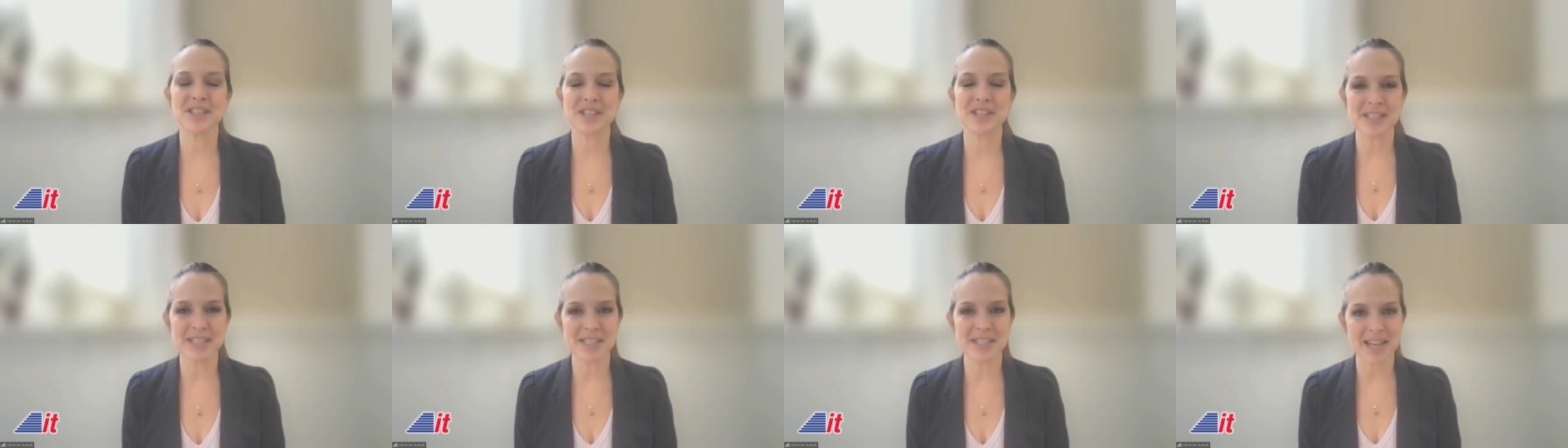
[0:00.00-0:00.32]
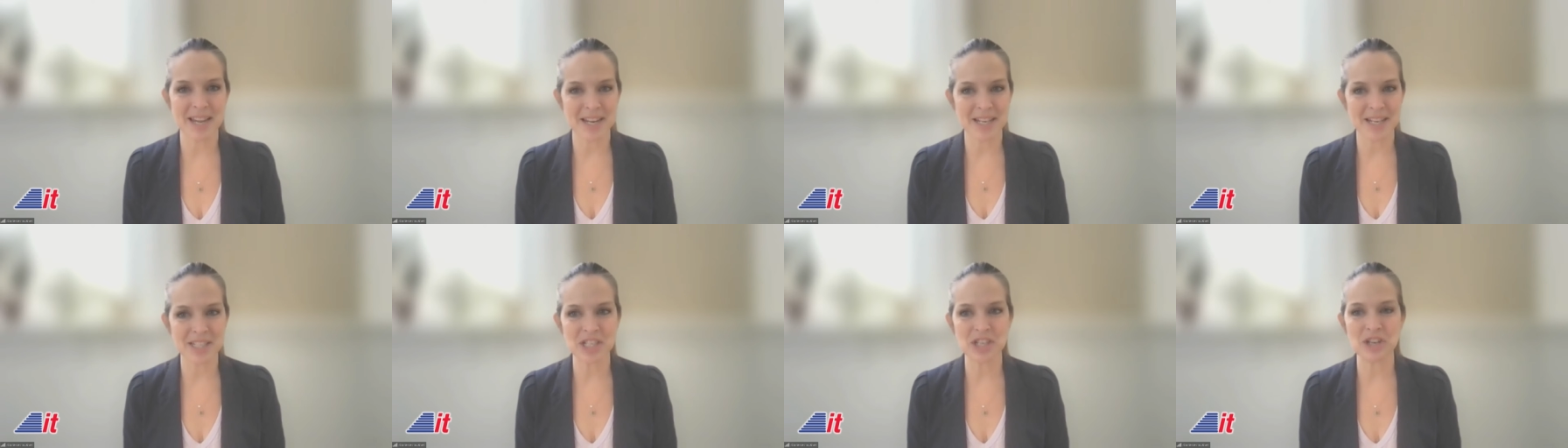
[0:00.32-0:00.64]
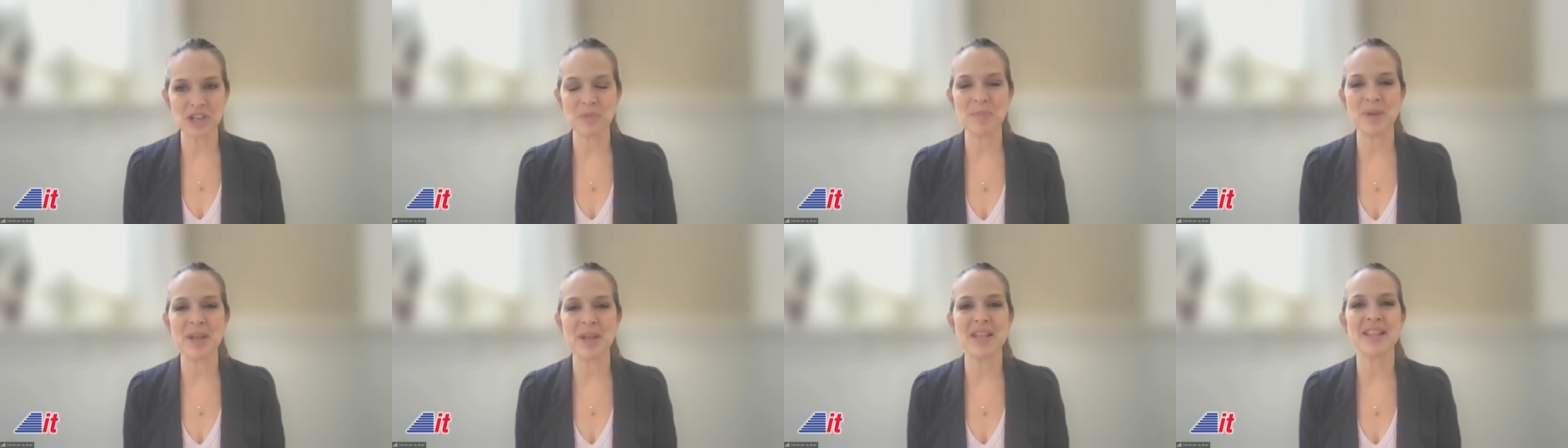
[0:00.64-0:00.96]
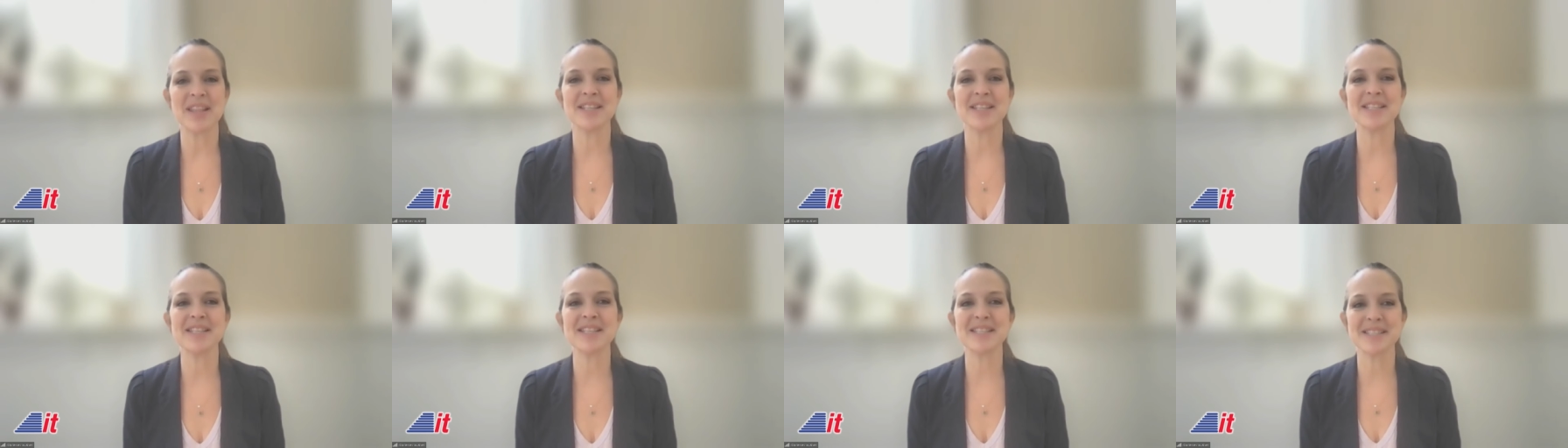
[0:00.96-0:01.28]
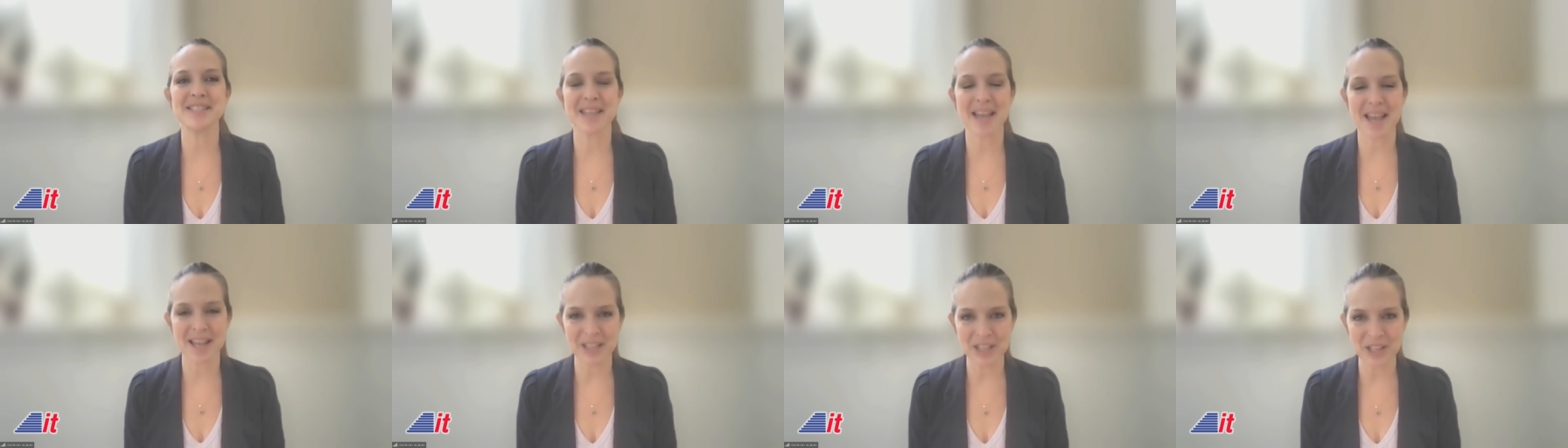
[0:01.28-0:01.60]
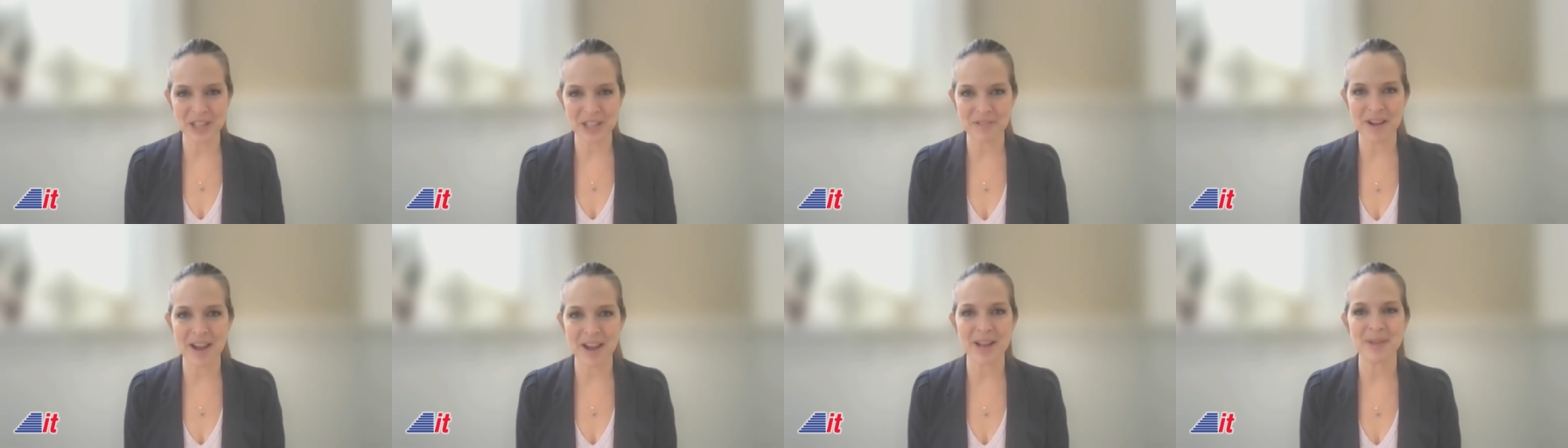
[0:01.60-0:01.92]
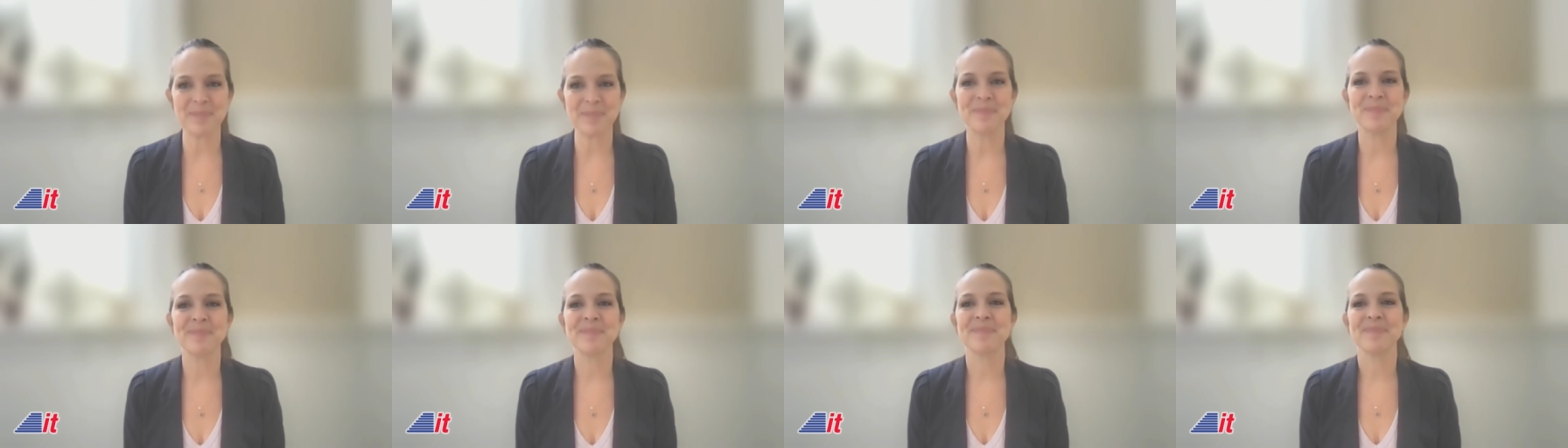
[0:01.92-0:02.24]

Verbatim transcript: on science near me. That's exactly right.